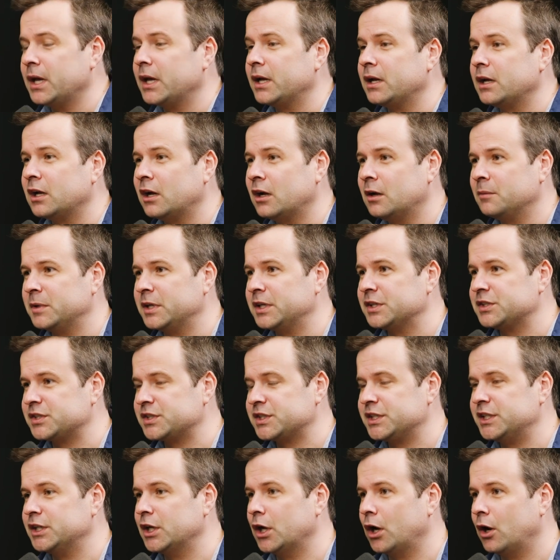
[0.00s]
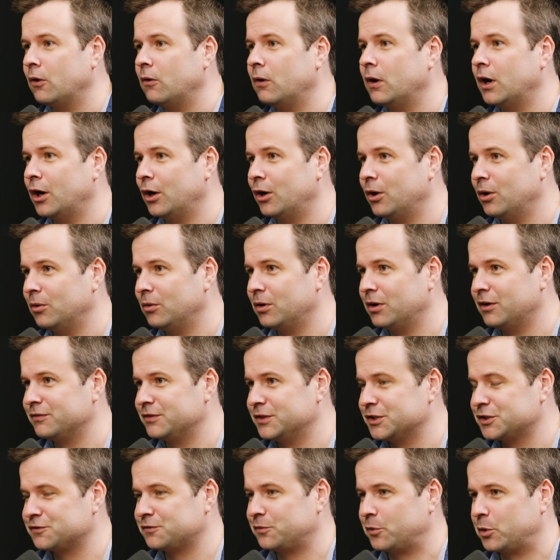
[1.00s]
incoming COO of
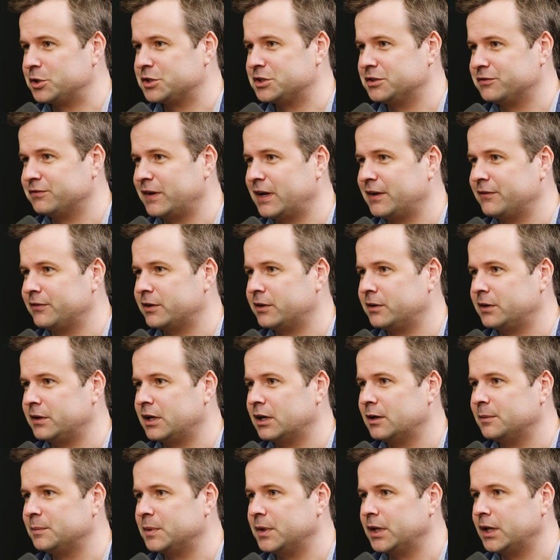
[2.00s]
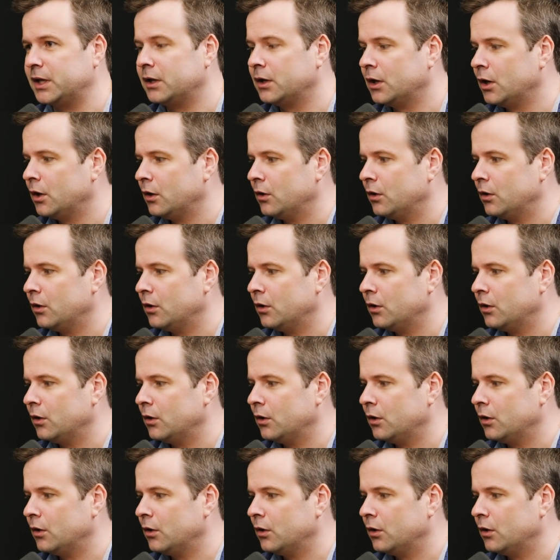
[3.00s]
this Fortune 500 company